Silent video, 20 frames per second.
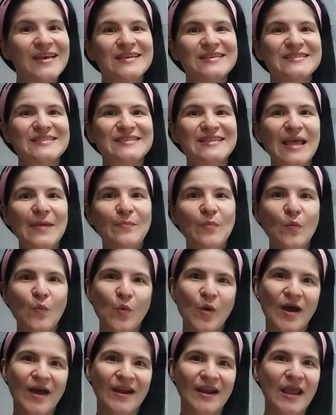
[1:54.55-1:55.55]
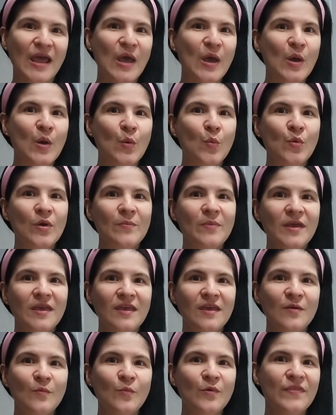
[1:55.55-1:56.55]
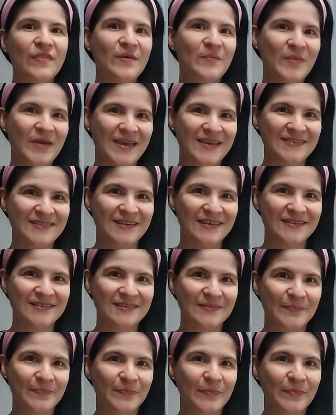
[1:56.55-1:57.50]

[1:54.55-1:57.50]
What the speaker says: Step 1. We begin with the basics,